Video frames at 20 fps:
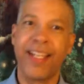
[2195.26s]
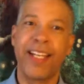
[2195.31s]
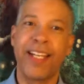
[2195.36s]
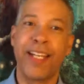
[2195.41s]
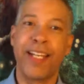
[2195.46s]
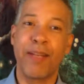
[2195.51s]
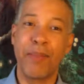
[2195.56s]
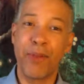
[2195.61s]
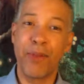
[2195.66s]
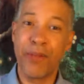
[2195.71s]

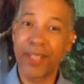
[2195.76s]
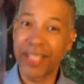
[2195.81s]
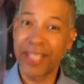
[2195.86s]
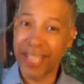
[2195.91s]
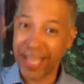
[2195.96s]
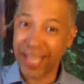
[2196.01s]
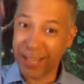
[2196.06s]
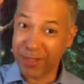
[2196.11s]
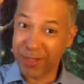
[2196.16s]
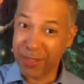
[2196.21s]
I'm going to
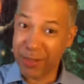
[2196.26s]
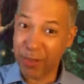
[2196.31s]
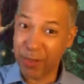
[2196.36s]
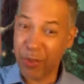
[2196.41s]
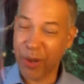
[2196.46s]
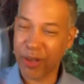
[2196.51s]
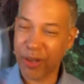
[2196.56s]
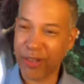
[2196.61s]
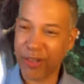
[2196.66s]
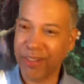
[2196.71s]
have some
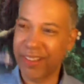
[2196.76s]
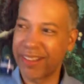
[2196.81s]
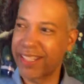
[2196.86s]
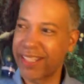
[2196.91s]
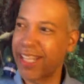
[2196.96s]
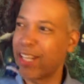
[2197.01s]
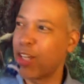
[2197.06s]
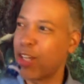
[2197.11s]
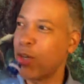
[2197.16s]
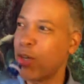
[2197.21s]
water on
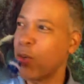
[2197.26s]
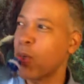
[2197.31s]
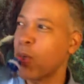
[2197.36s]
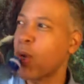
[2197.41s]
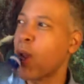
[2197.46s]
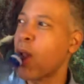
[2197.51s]
that note.